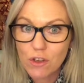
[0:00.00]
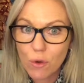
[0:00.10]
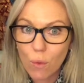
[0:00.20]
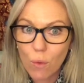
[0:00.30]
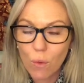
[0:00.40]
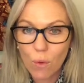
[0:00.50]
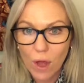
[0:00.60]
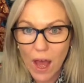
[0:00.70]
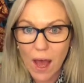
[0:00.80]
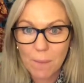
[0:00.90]
your
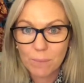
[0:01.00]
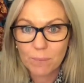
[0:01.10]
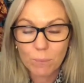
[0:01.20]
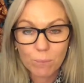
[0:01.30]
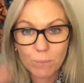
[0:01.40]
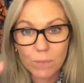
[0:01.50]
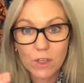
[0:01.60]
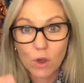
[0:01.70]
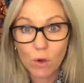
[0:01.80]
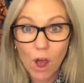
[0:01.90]

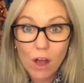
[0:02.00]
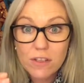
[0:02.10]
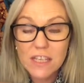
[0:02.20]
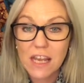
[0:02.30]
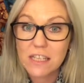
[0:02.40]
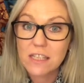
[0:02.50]
content